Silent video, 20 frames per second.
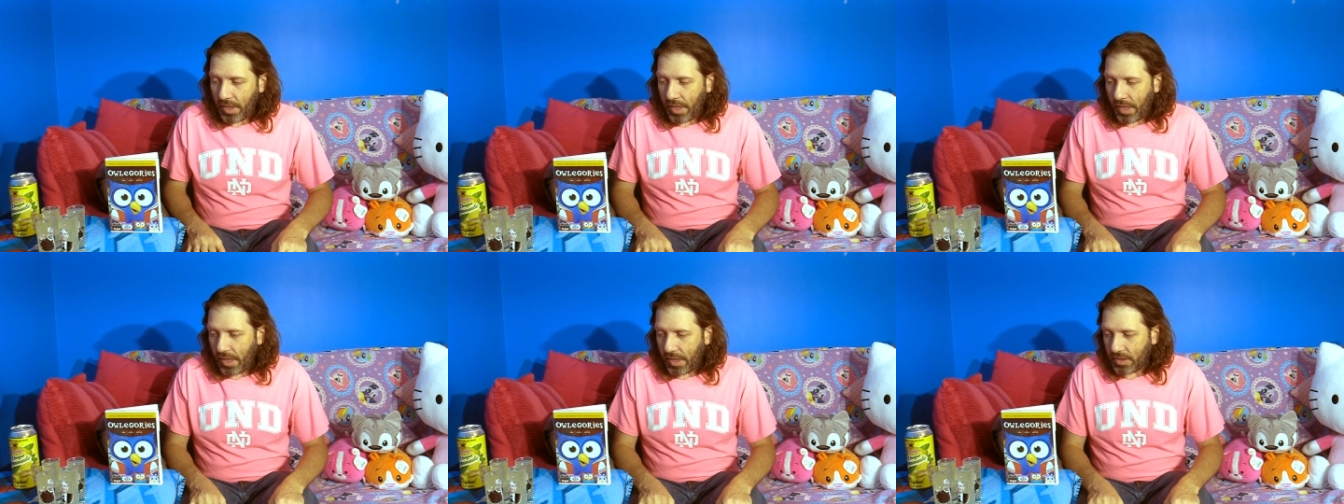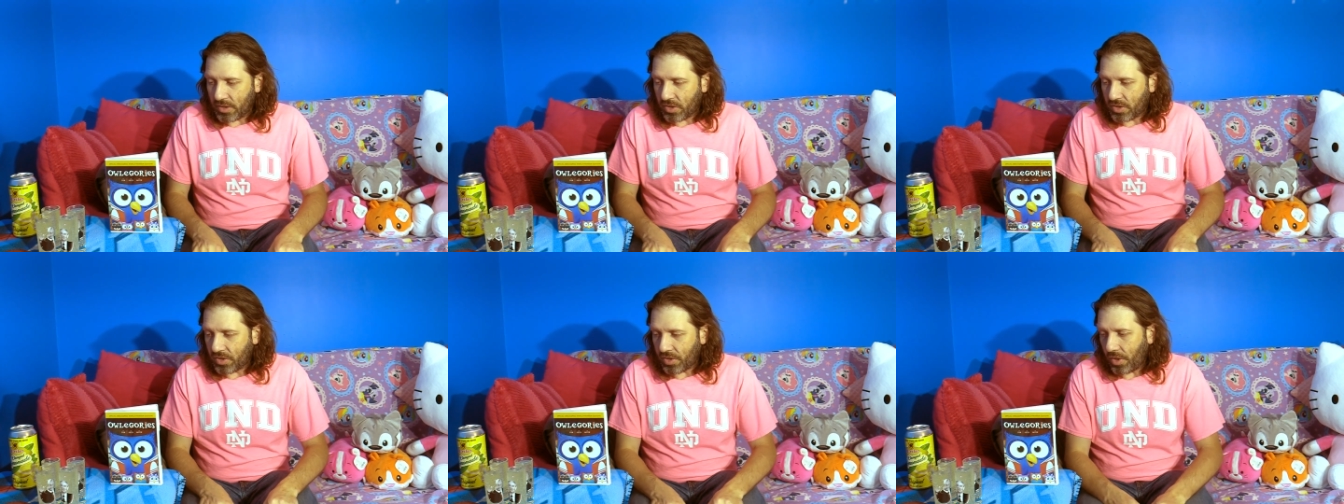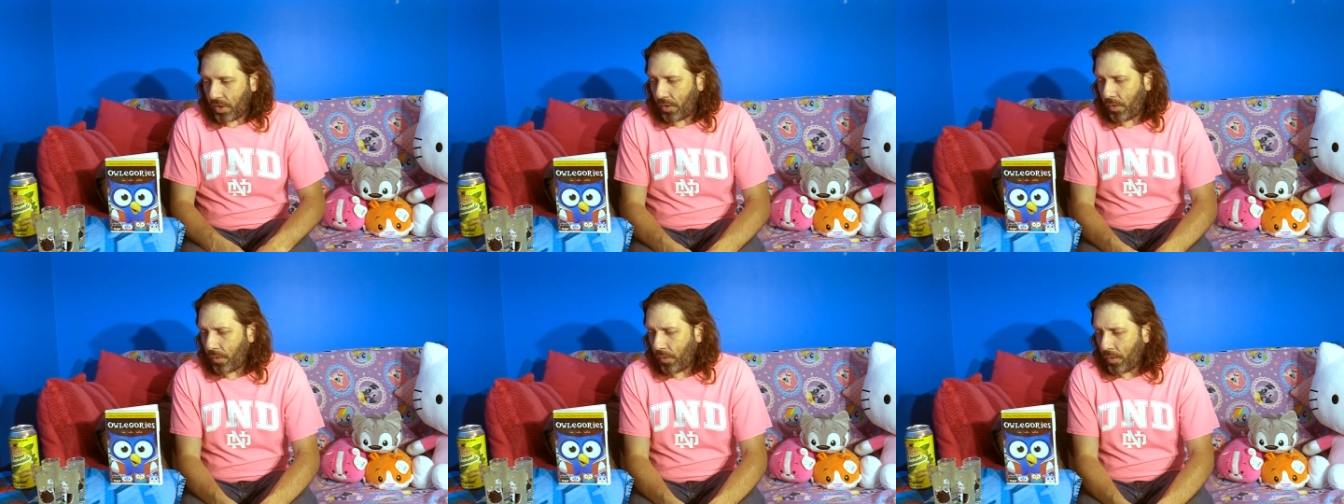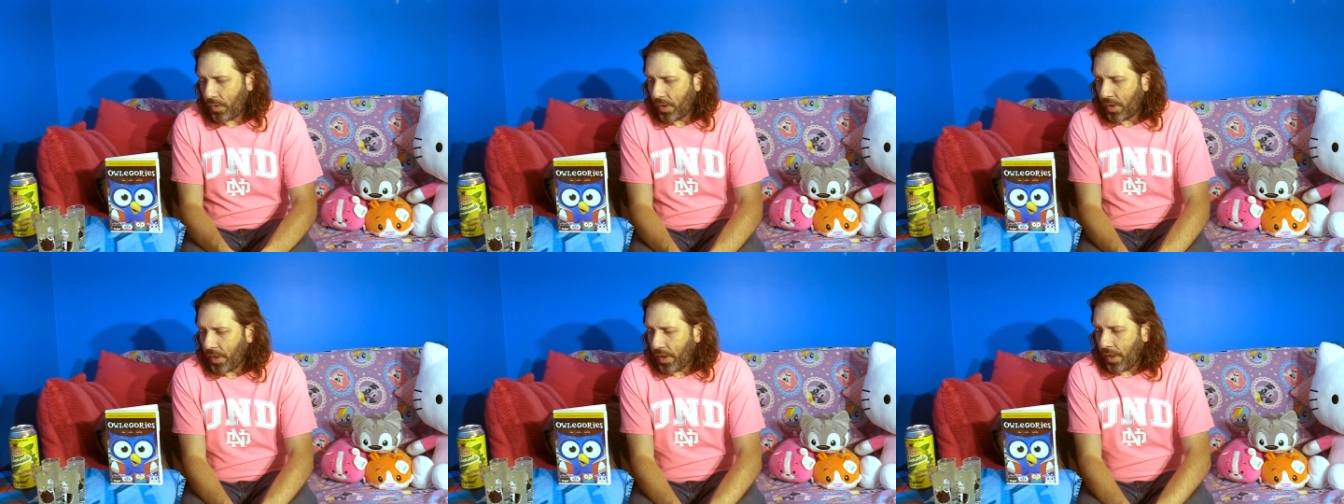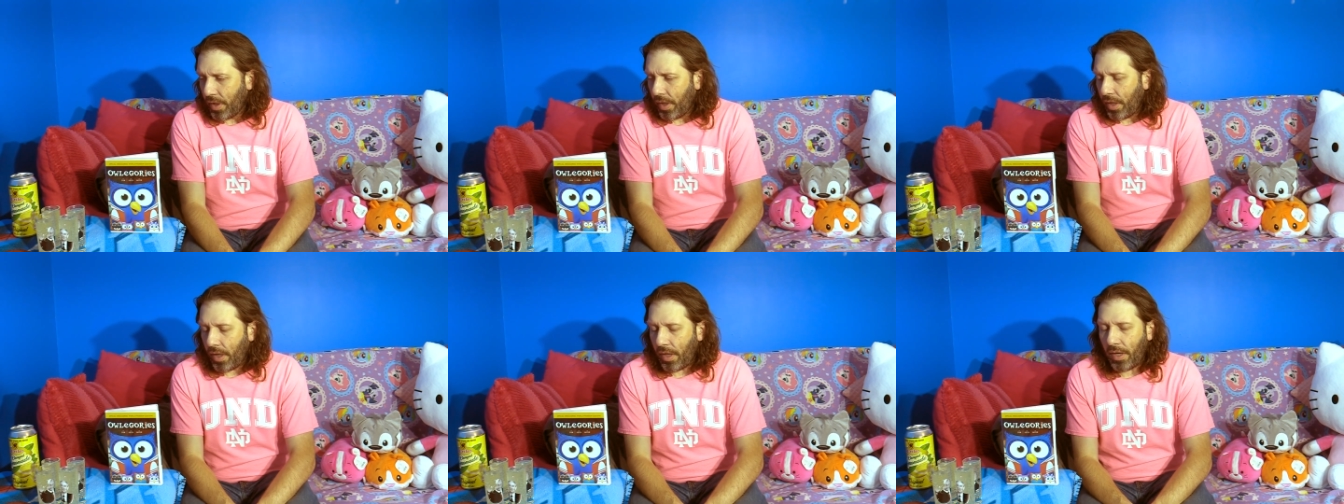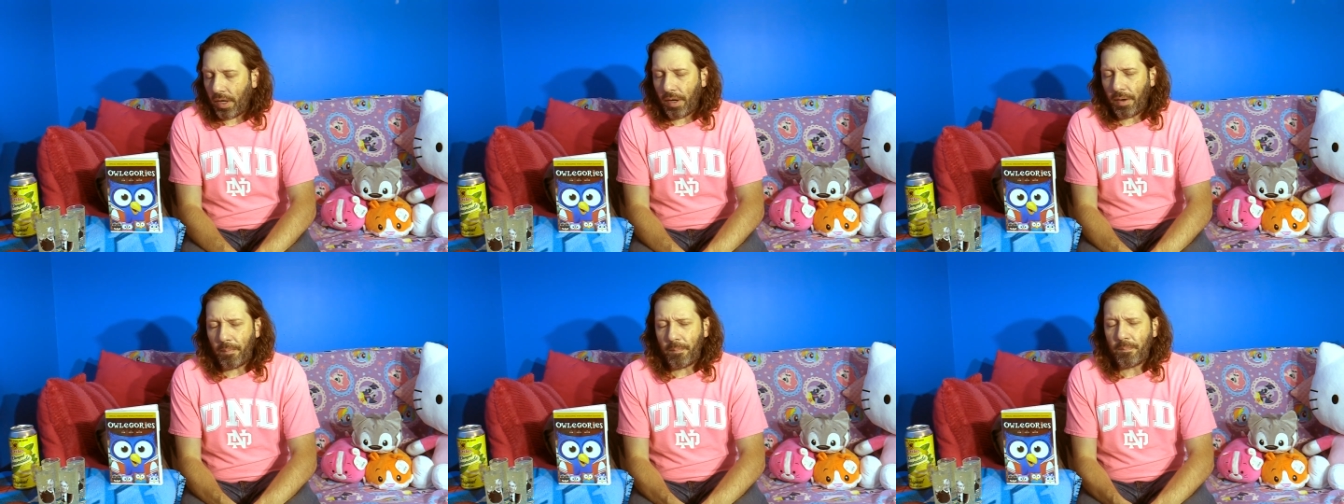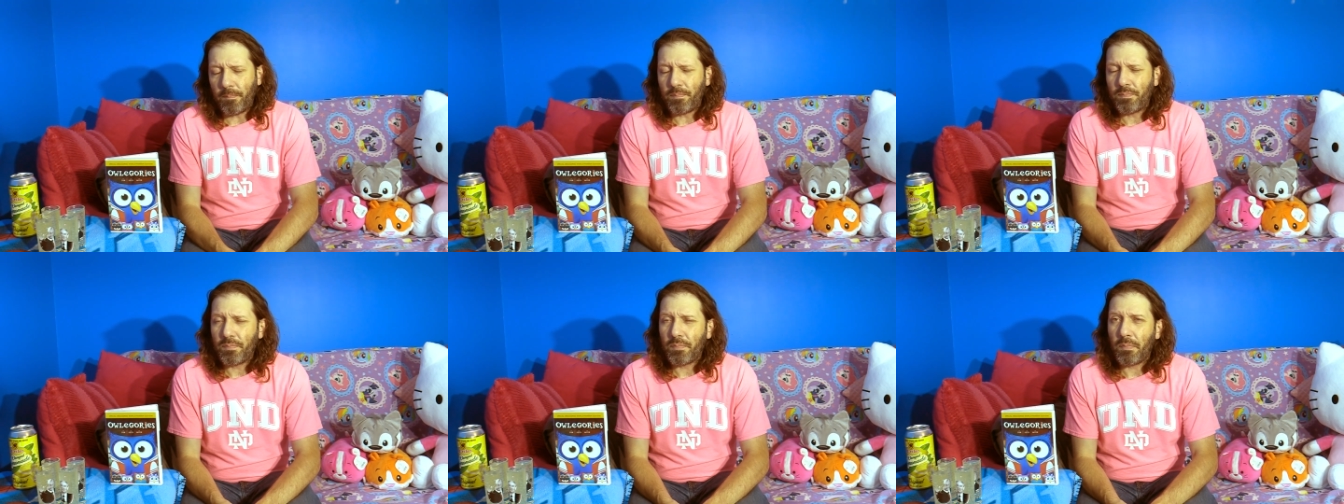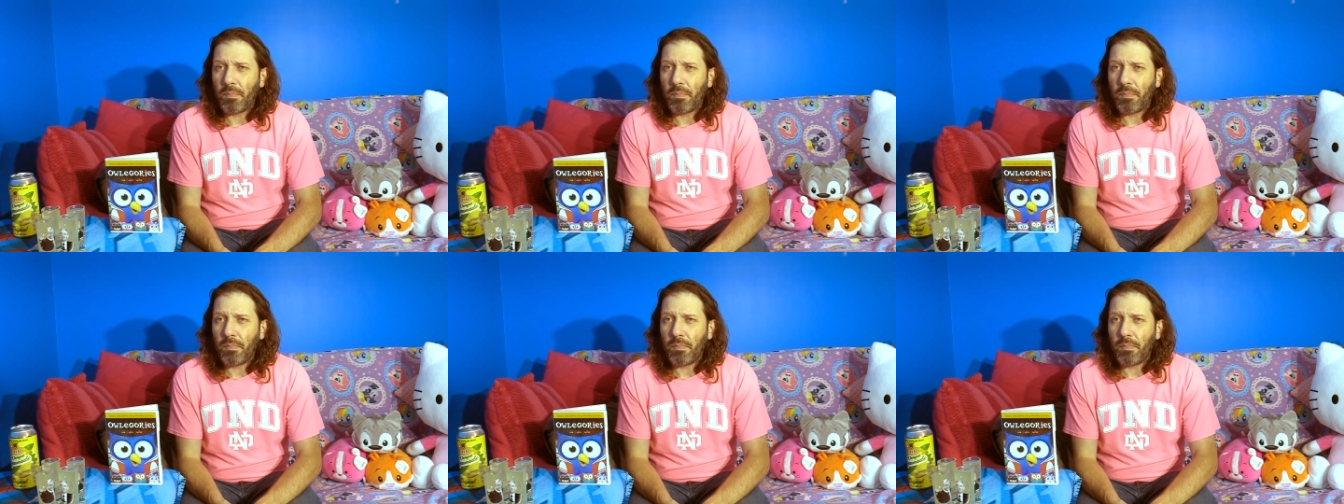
And so um,